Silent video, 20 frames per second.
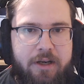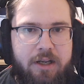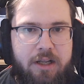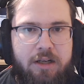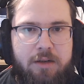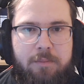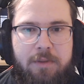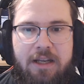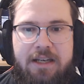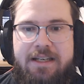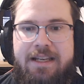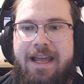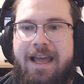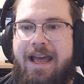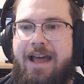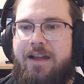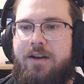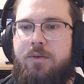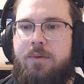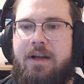colorblind,
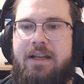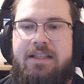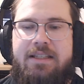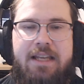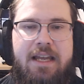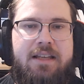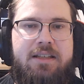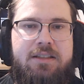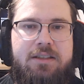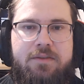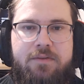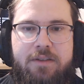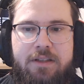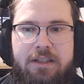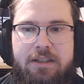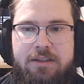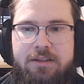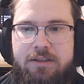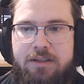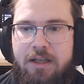how do I test for
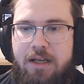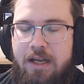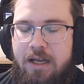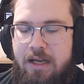this?